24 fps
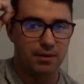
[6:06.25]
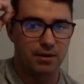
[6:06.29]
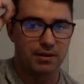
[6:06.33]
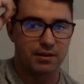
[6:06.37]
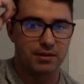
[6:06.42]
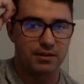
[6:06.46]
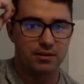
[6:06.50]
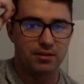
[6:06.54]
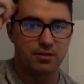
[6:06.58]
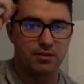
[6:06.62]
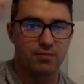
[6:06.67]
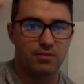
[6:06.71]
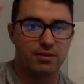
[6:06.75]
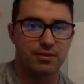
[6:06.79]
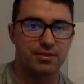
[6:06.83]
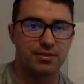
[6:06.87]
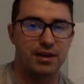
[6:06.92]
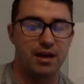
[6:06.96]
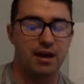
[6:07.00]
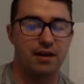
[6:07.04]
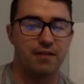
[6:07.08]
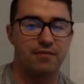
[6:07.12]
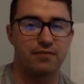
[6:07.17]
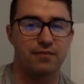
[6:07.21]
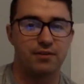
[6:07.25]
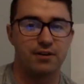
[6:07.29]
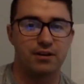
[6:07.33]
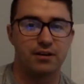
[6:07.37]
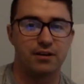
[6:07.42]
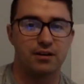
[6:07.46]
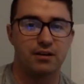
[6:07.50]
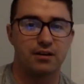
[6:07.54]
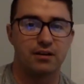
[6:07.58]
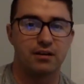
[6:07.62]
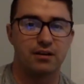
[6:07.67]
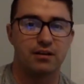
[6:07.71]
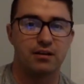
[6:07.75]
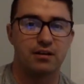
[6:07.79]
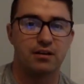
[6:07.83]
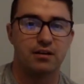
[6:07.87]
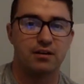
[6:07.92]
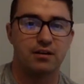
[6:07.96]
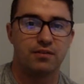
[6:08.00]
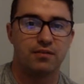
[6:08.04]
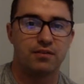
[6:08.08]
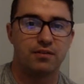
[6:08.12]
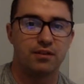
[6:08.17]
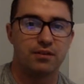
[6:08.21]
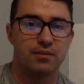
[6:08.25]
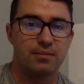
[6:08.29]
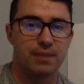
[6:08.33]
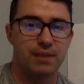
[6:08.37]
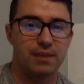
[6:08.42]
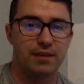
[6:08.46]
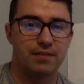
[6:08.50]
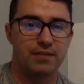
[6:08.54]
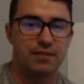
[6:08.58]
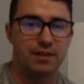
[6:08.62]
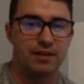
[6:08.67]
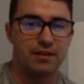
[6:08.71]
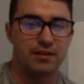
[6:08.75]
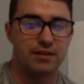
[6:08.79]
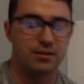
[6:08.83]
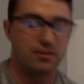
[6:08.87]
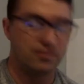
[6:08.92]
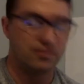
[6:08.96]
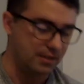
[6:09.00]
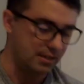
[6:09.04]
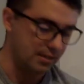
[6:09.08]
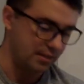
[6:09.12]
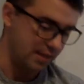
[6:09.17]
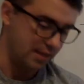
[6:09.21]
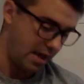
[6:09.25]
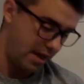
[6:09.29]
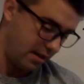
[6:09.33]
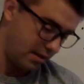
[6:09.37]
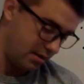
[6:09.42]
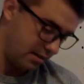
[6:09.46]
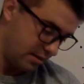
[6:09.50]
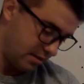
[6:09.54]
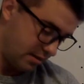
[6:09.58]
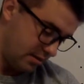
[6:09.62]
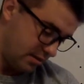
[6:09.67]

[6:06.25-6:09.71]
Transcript: and you don't want that for your main event. You don't need that.